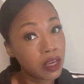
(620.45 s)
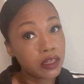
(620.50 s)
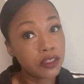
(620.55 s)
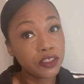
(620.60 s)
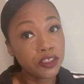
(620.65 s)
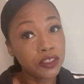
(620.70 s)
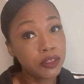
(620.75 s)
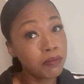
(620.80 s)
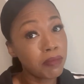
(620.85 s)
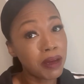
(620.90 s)

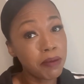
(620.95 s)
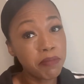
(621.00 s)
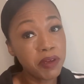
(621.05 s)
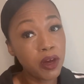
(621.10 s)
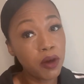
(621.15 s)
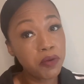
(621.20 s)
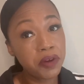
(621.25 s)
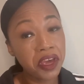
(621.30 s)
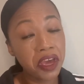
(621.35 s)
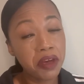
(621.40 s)
she might be
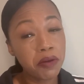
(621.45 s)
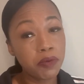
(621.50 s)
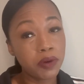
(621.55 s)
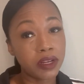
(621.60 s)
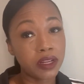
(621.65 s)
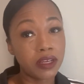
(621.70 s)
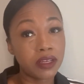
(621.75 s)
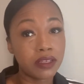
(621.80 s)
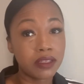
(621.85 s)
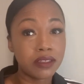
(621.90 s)
okay with
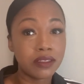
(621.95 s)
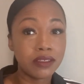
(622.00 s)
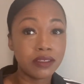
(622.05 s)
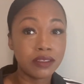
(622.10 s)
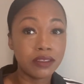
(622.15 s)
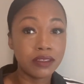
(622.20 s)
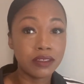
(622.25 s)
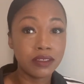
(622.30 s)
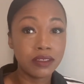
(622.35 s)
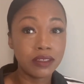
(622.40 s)
it.
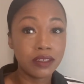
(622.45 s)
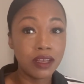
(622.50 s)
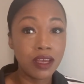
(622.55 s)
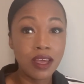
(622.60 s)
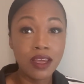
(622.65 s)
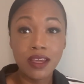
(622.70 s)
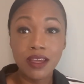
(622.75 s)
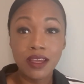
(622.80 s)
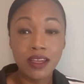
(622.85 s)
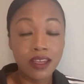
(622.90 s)

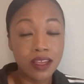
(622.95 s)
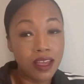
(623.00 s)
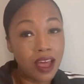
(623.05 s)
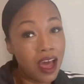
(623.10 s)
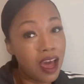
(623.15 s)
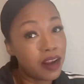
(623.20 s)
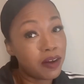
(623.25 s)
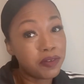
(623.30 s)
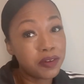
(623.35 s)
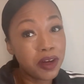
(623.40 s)

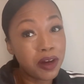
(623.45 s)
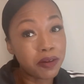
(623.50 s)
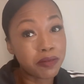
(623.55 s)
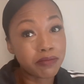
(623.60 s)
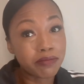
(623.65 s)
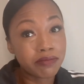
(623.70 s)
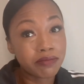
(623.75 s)
I don't know.